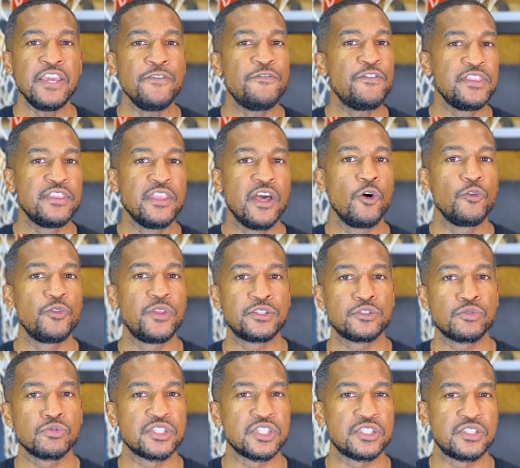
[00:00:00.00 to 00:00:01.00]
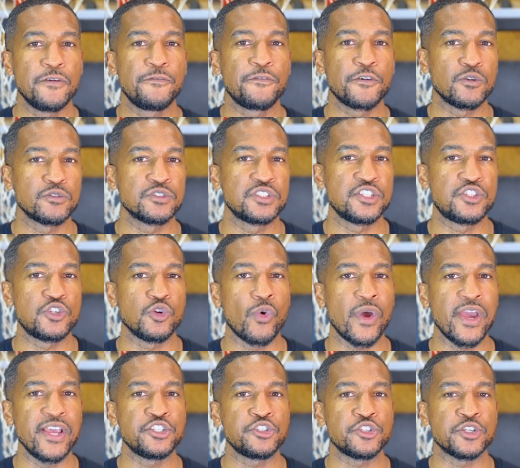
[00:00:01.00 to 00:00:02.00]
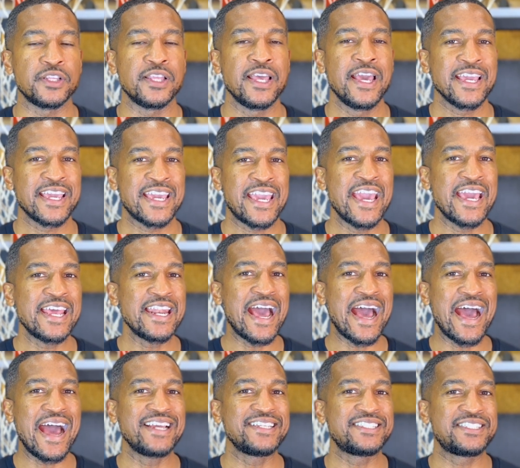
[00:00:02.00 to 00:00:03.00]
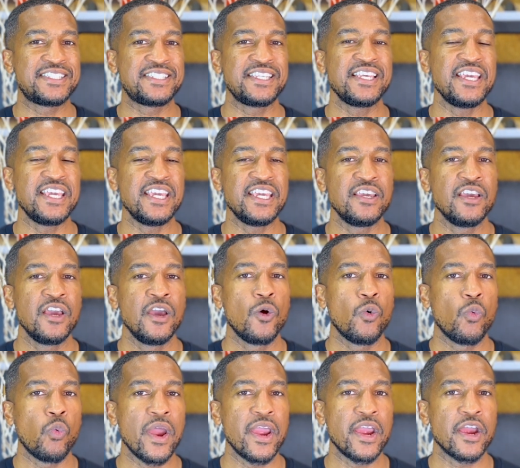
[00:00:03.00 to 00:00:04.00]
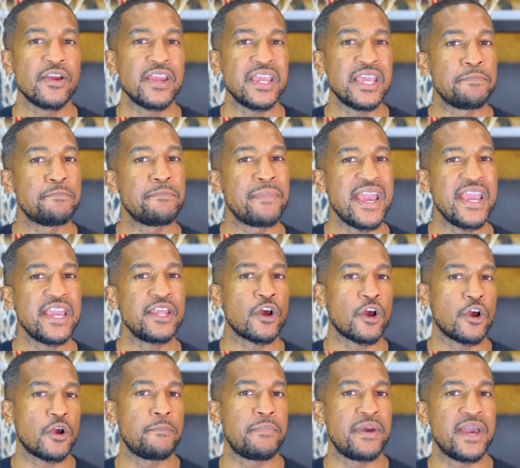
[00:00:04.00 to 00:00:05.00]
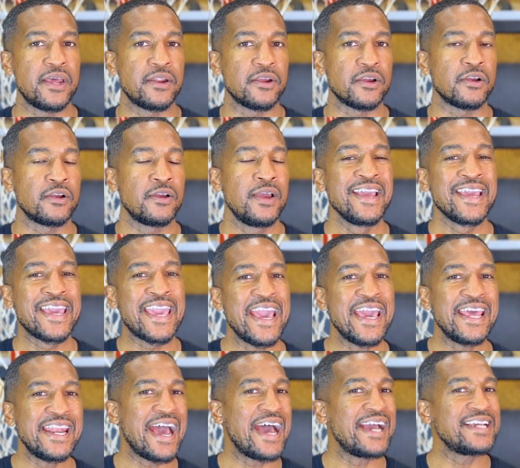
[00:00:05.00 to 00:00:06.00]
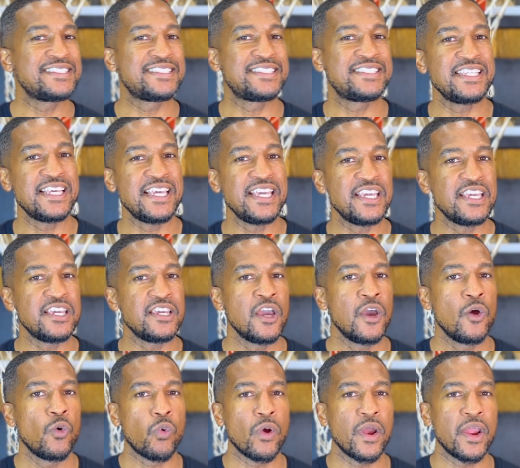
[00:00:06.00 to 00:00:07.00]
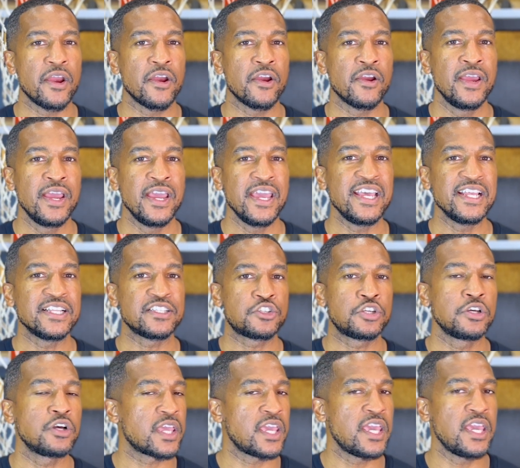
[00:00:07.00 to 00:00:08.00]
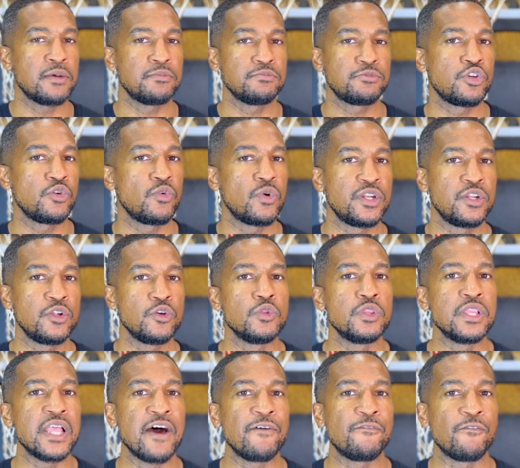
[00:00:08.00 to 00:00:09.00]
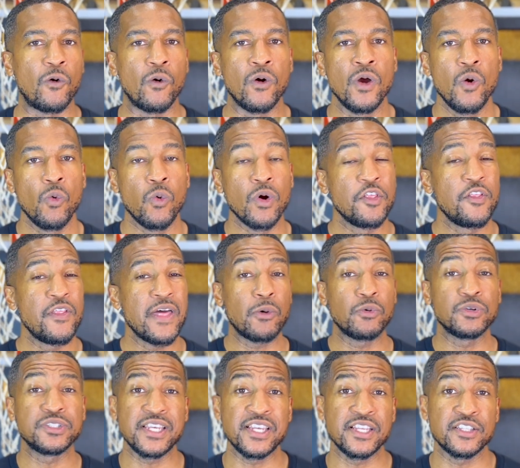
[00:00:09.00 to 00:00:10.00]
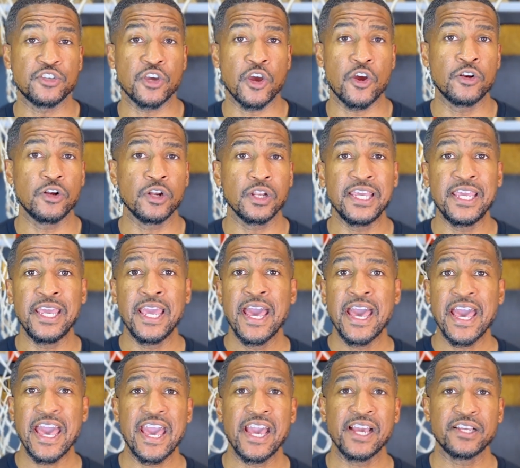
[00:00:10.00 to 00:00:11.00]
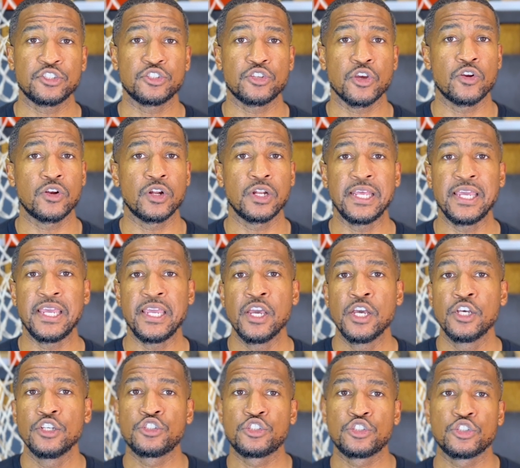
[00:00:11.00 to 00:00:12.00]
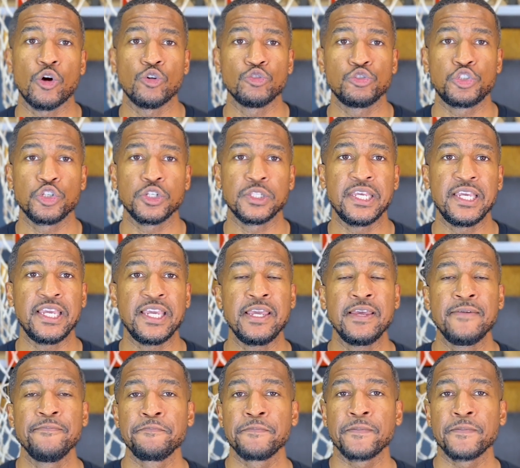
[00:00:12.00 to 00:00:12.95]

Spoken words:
Even though this was a difficult situation, can I see where it made her better? Can I see where it took him to a new level, whether that was internally, externally, socially,